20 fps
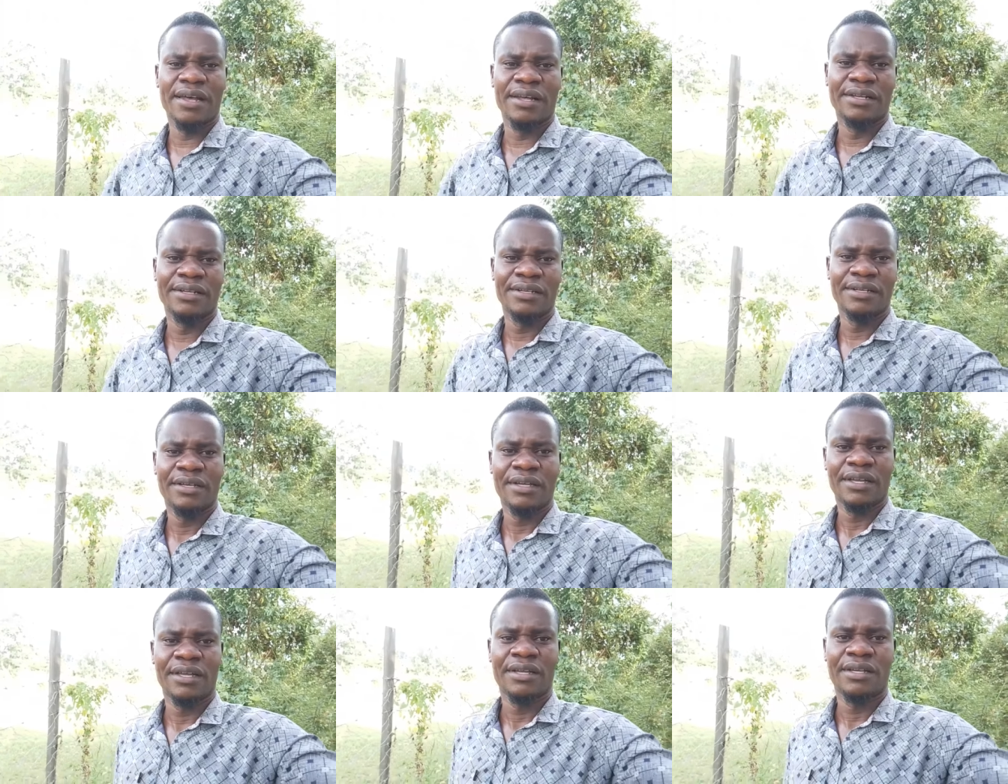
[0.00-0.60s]

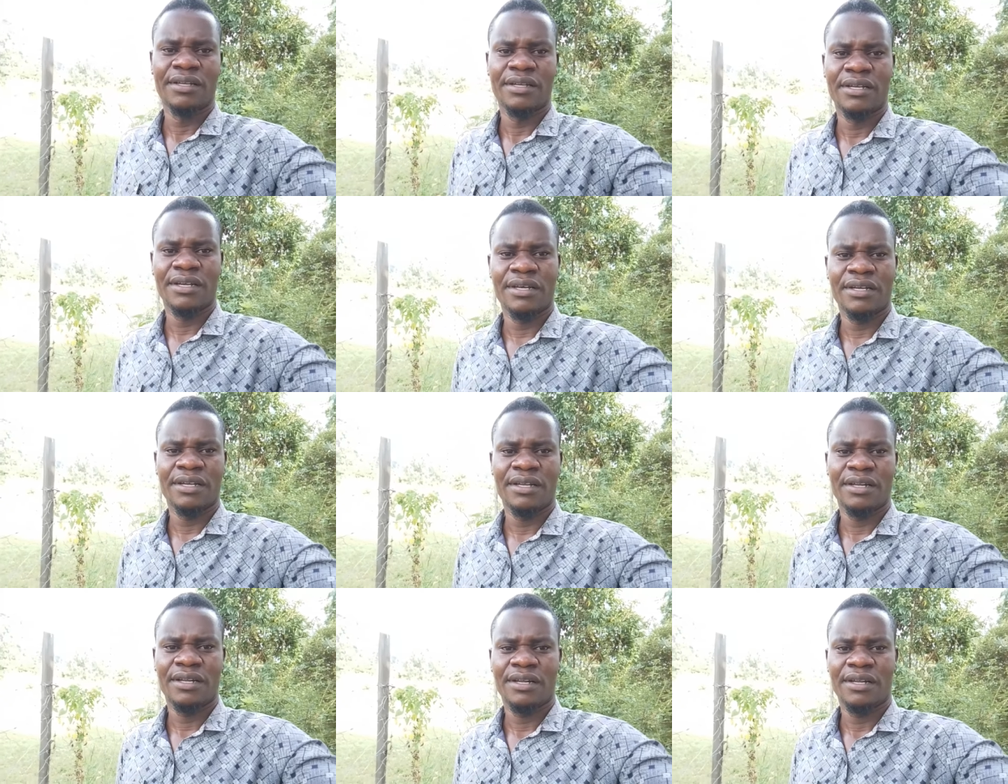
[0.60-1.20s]
Eh?
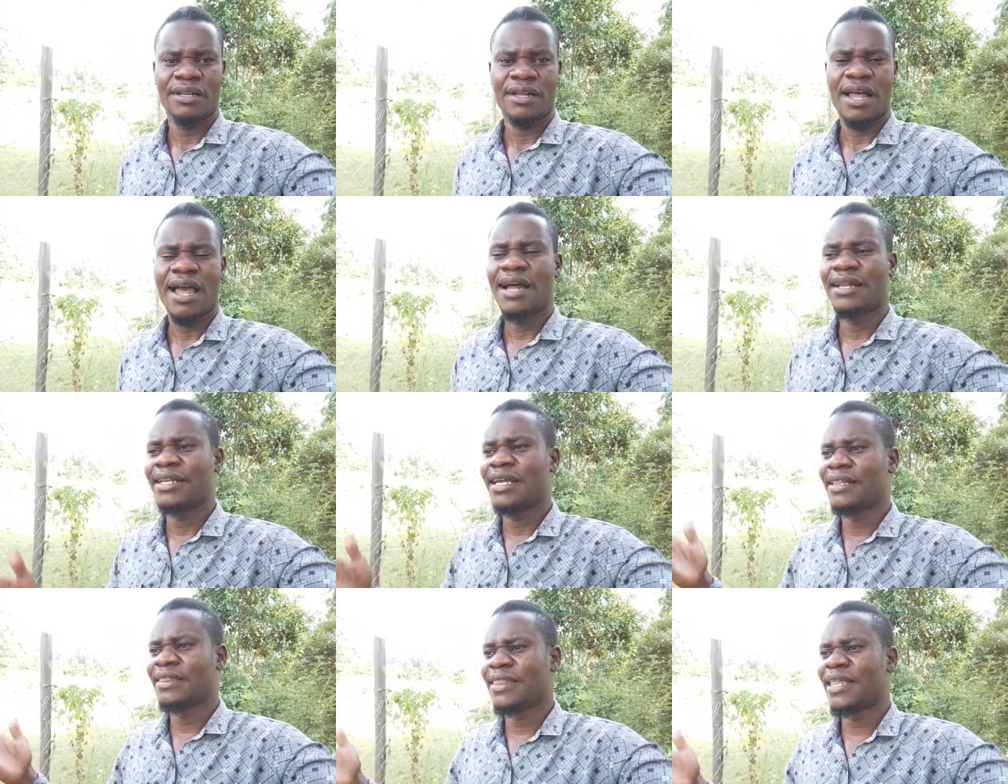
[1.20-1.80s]
And they think
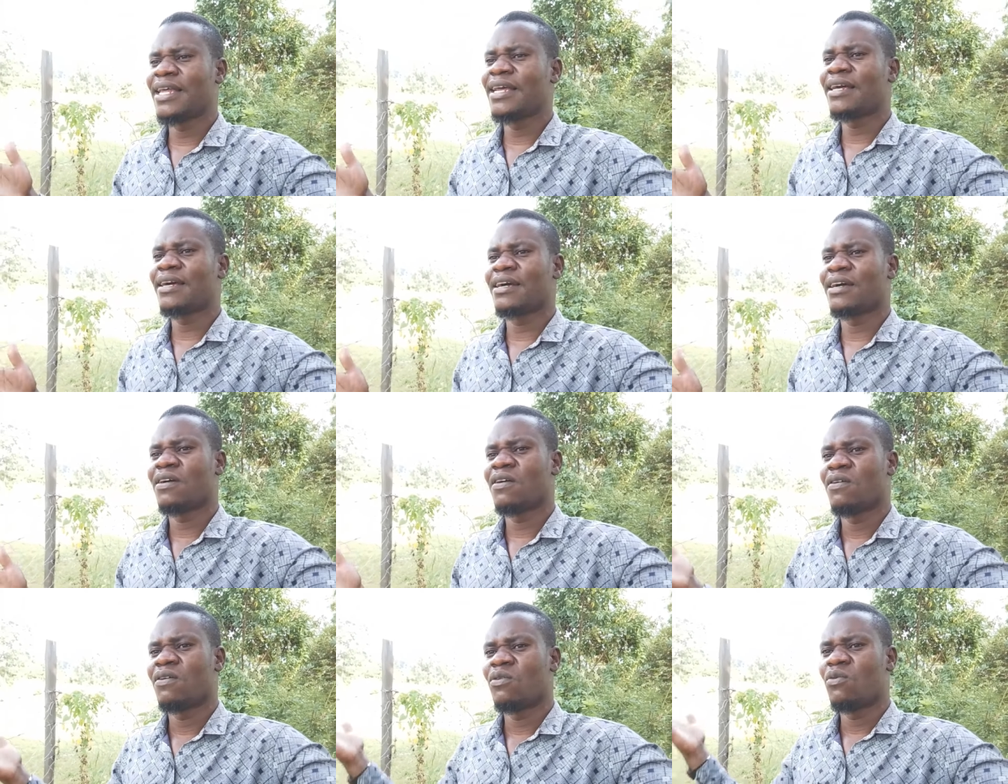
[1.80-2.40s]
when
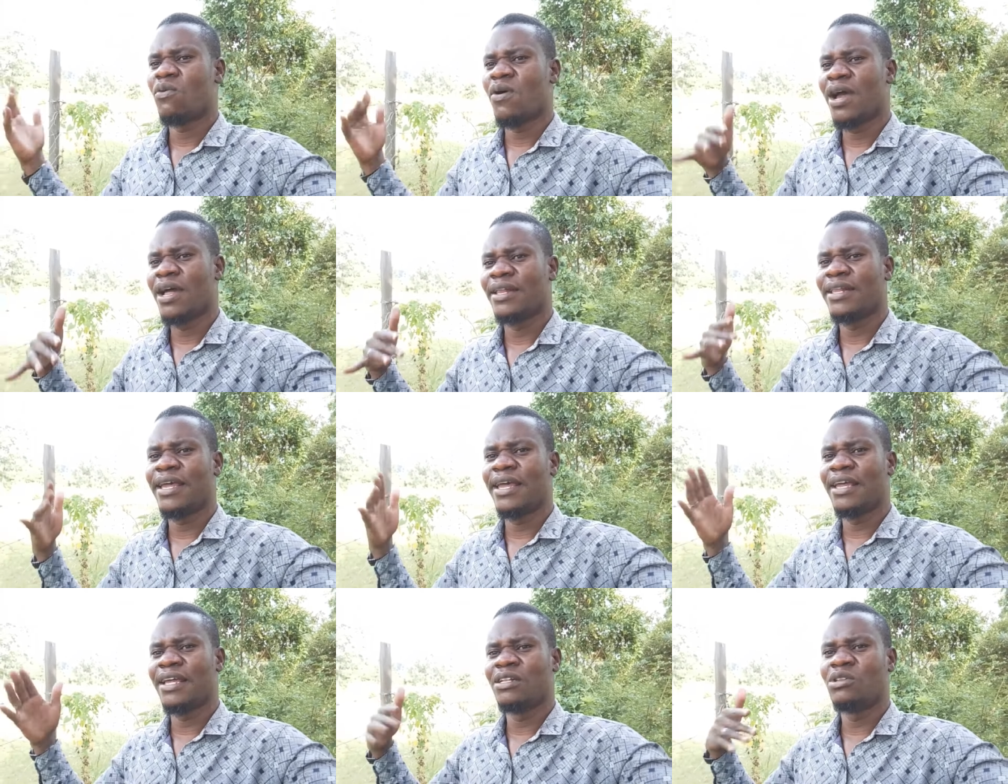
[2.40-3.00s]
they do
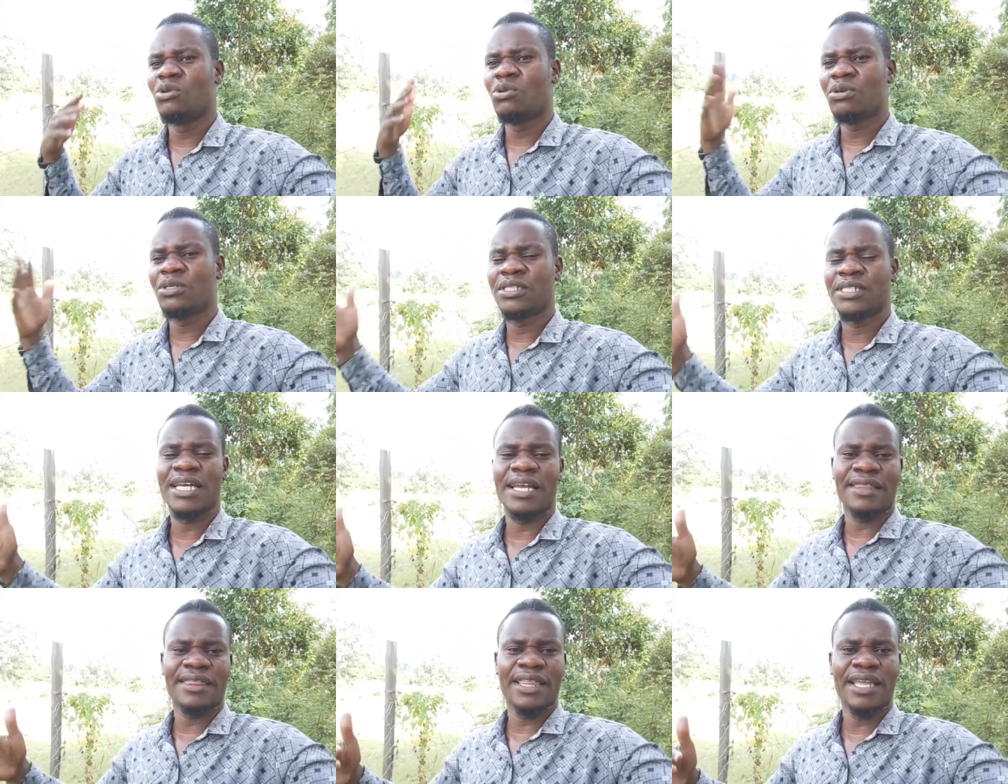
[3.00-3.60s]
such things,
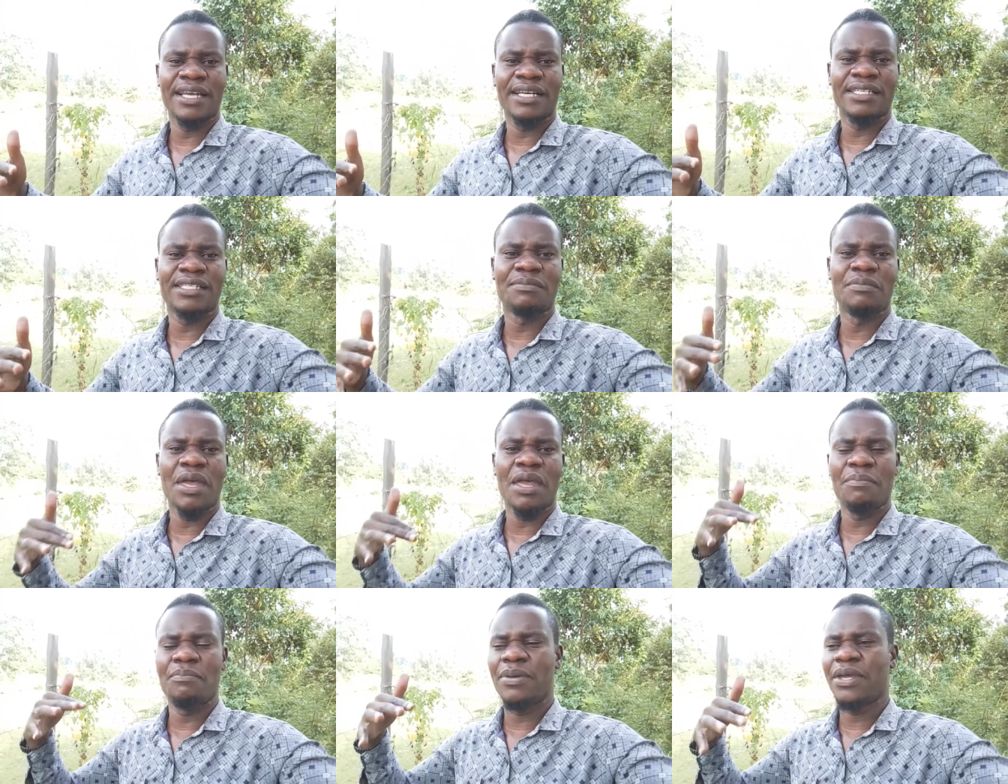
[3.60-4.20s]
maybe,
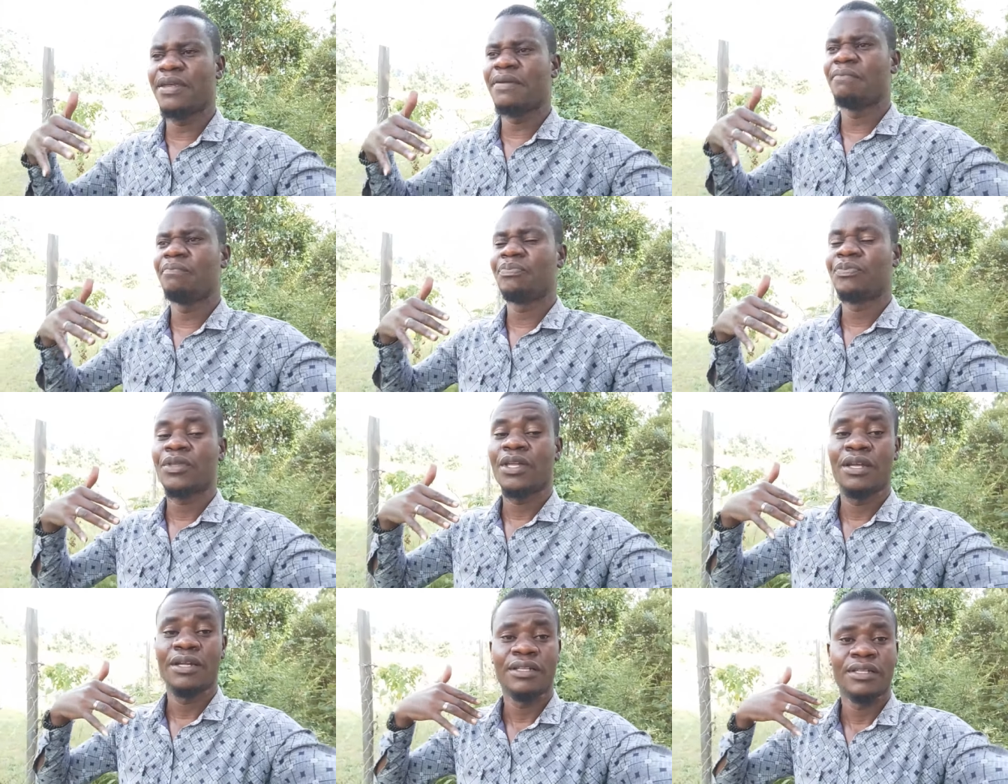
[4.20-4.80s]

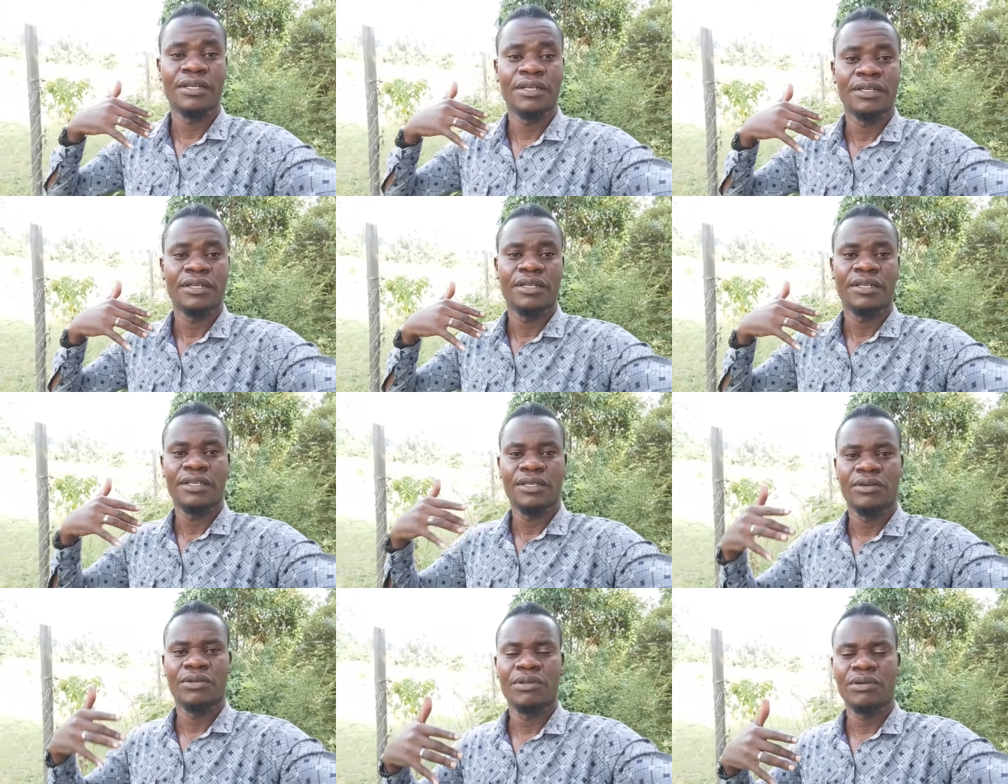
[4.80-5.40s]
you know,
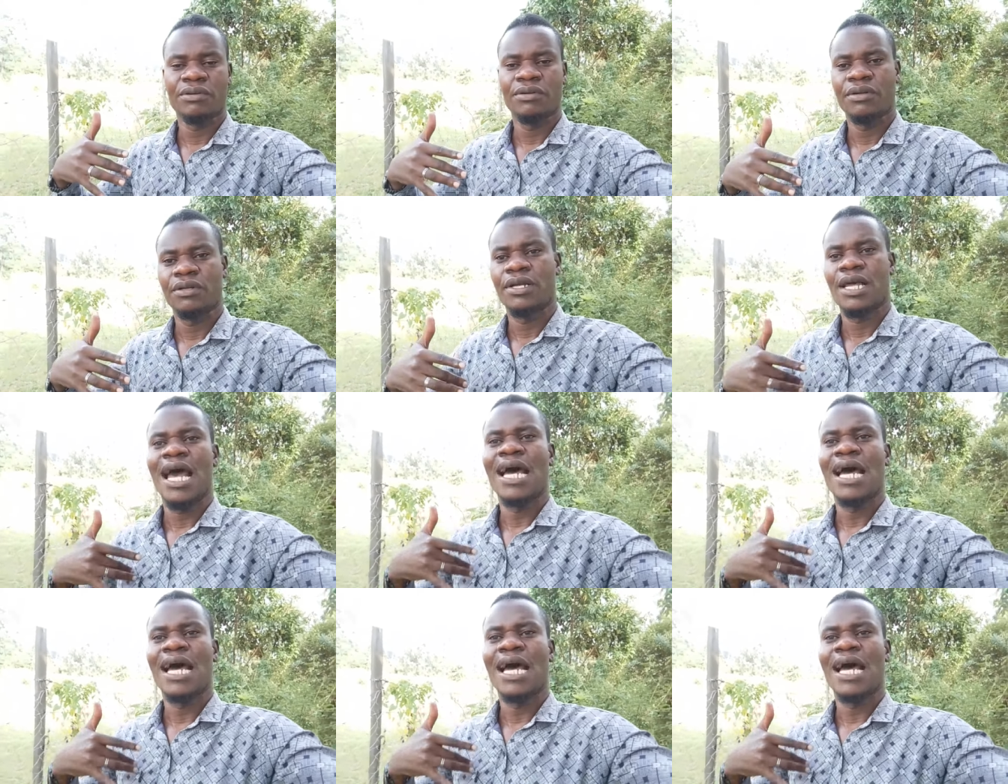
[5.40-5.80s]
at least